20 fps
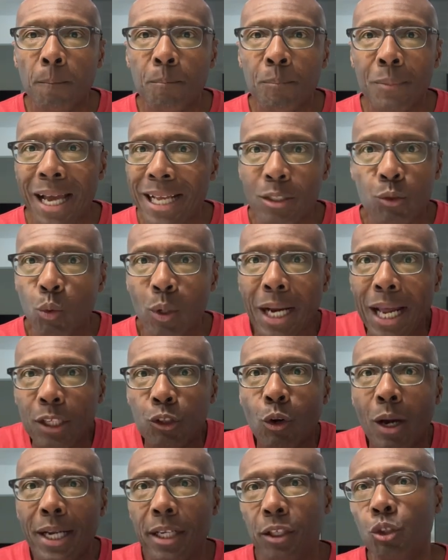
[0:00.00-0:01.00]
That's what I
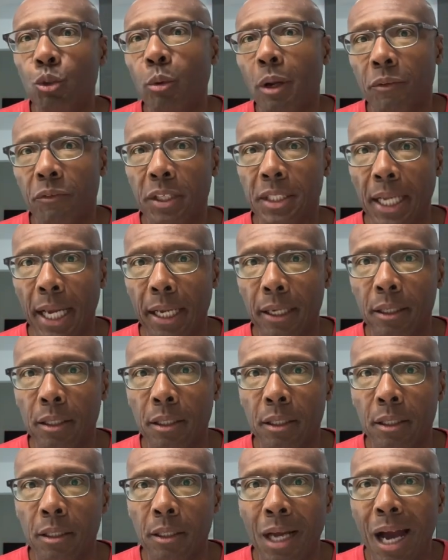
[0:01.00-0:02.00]
try to do every day.
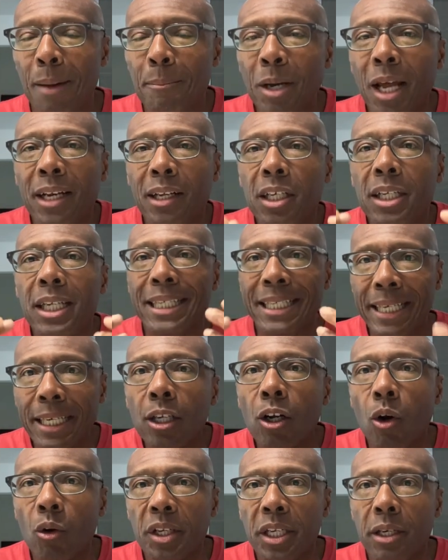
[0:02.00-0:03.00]
I'm not going to get
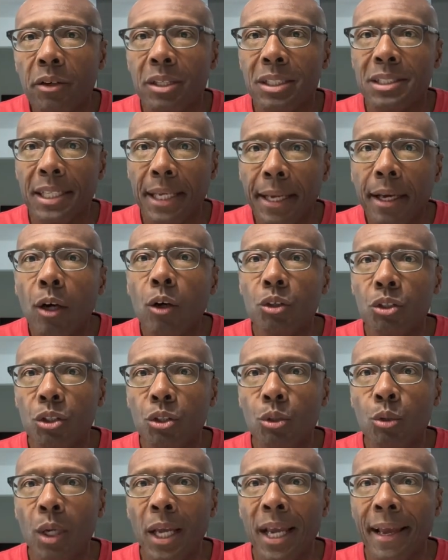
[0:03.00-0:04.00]
on here and tell
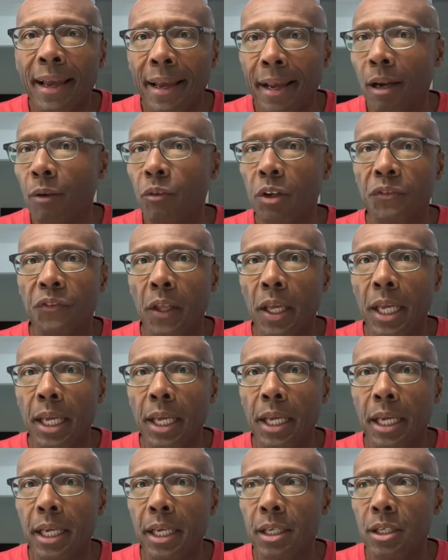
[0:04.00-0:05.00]
you
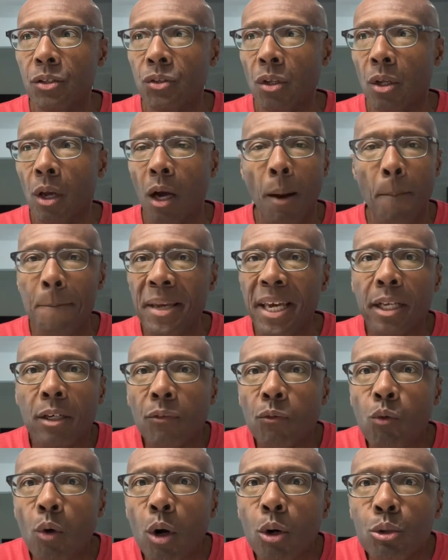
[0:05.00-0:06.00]
everything is a bed
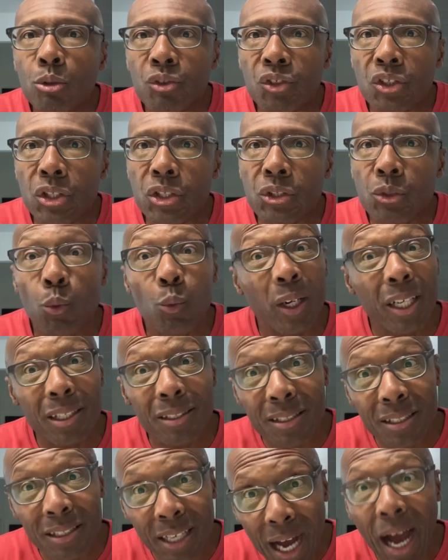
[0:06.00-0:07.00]
of roses when
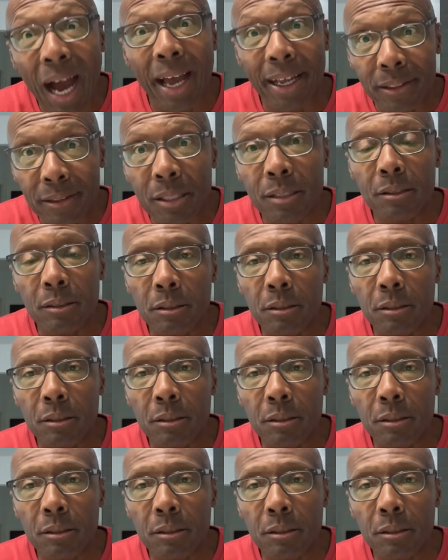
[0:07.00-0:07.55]
it's not.